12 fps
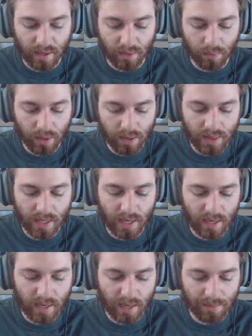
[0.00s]
And with
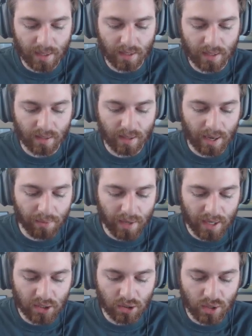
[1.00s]
that, I mean, I
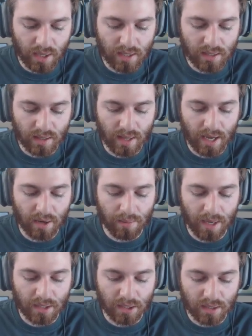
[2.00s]
want to actually try this in ladder
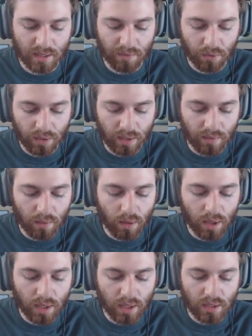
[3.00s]
matches. I've only ever
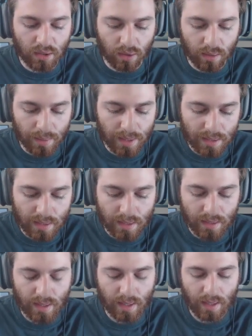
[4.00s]
run it in
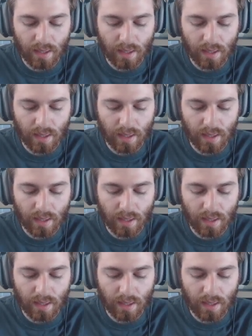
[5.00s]
tournaments.